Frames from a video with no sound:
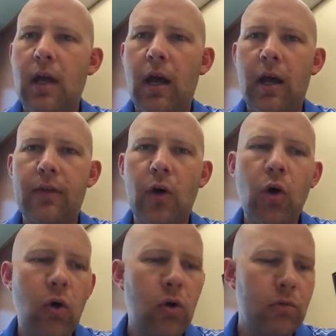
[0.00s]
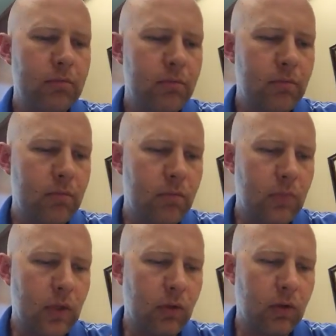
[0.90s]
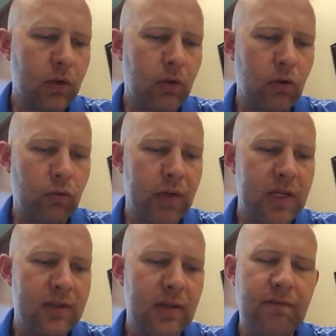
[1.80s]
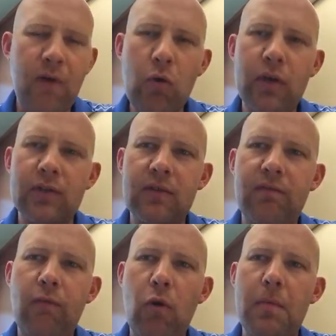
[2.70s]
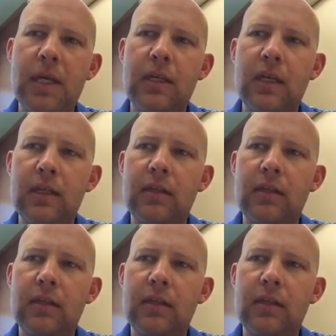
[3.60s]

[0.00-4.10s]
The whole reason and focus in forming